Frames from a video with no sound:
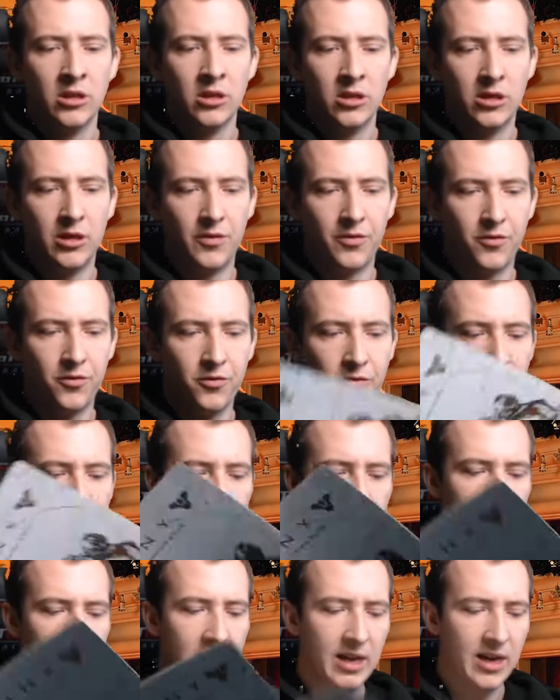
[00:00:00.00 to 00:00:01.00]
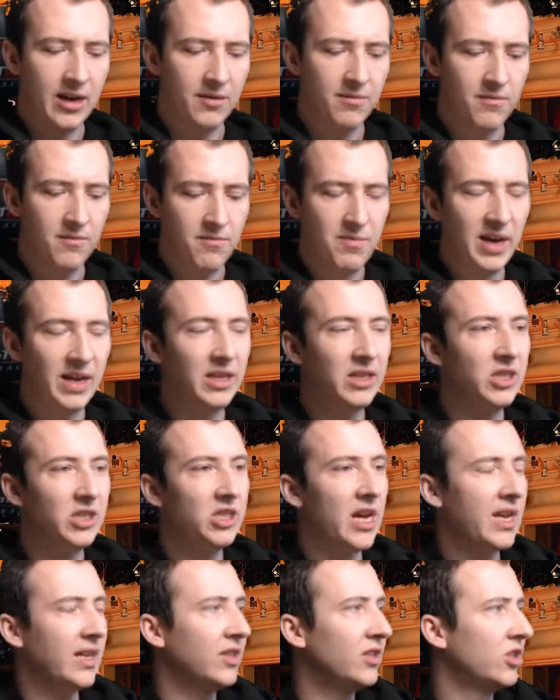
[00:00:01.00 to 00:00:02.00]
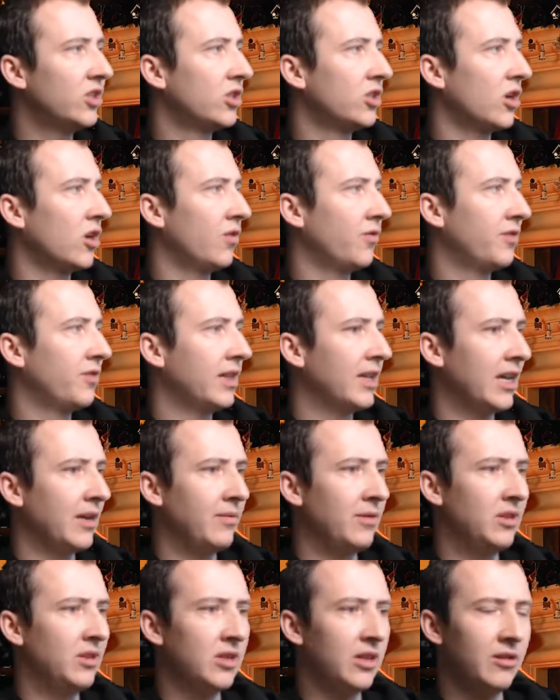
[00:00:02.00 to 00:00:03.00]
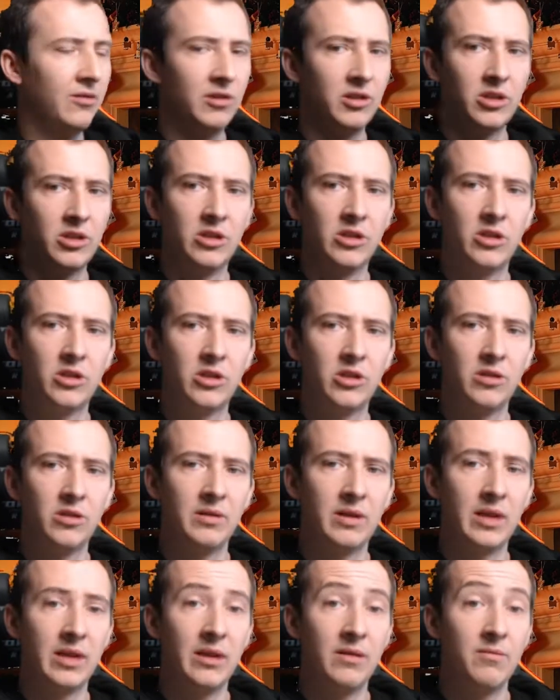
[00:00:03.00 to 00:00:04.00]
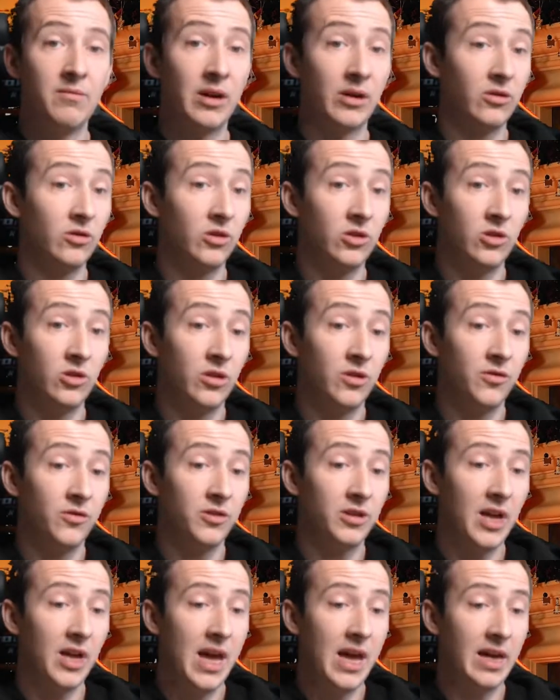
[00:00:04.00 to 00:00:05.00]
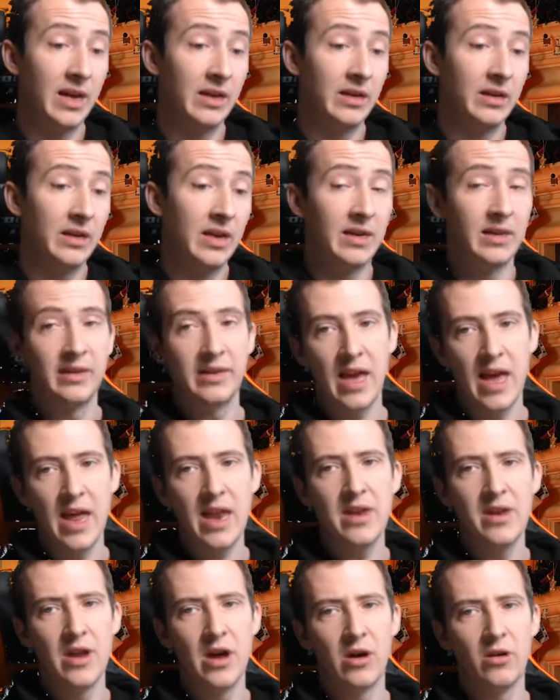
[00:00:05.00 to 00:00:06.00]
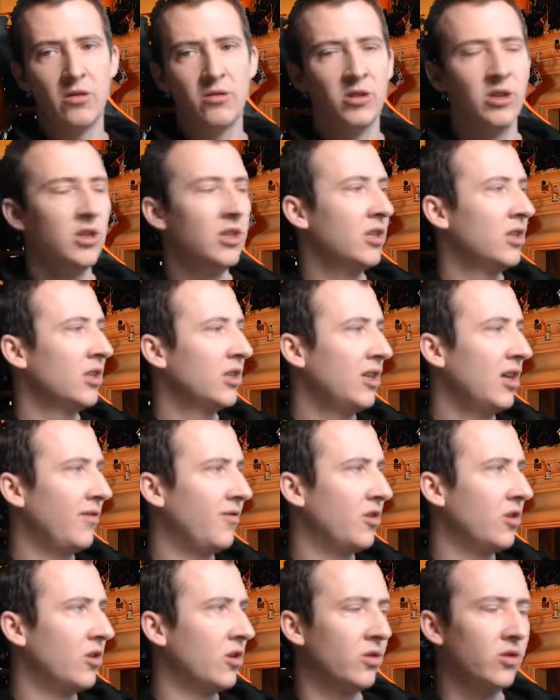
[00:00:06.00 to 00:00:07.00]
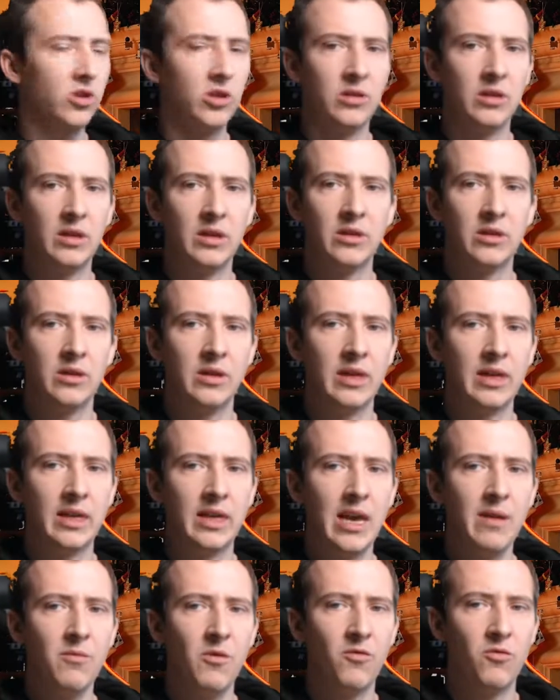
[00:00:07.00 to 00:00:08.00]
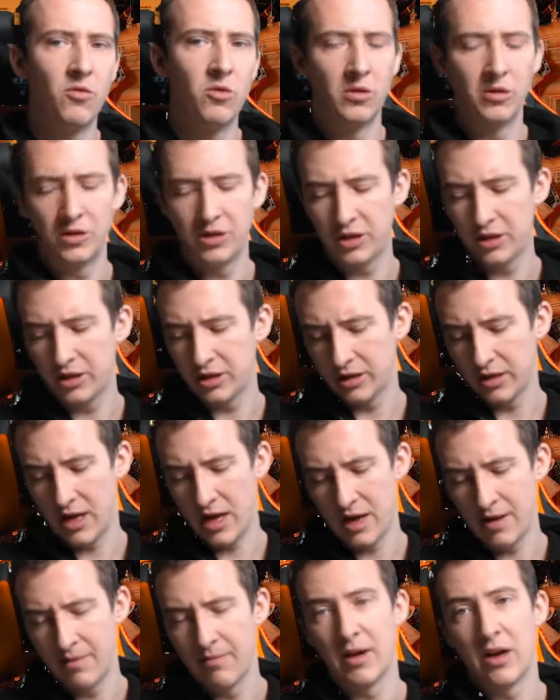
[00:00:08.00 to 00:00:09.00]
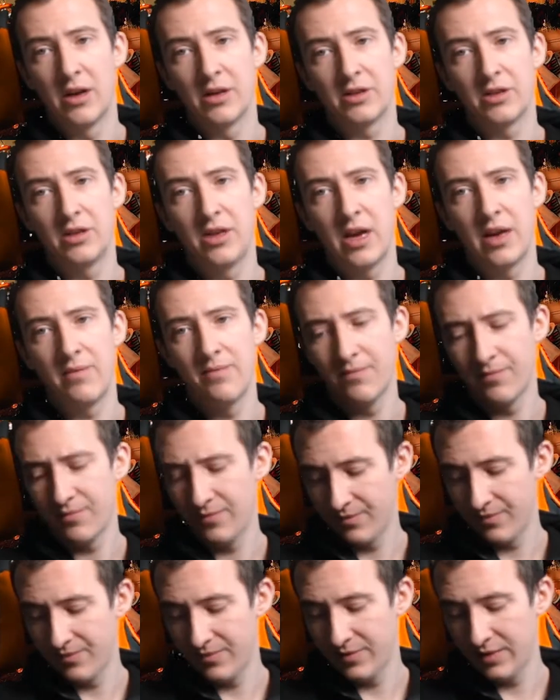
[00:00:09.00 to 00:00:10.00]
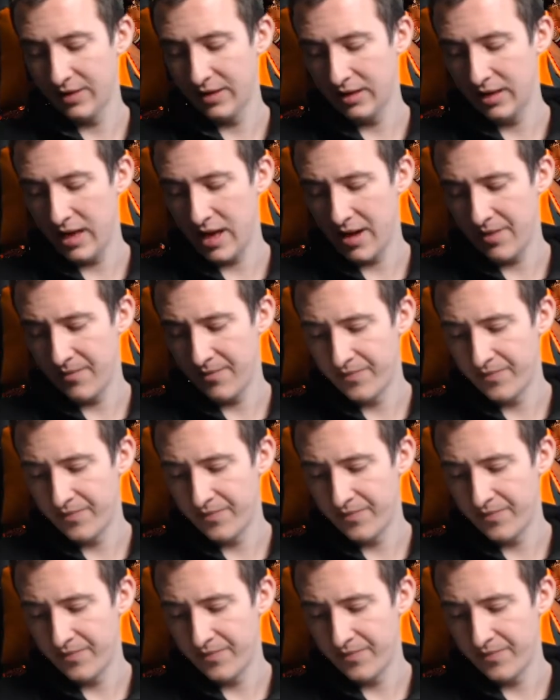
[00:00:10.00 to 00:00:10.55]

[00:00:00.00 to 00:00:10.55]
the 3 big gents of the gaming generation, Sony, Microsoft, and Nintendo, if you're not tuning into the Game Awards last night. Yeah.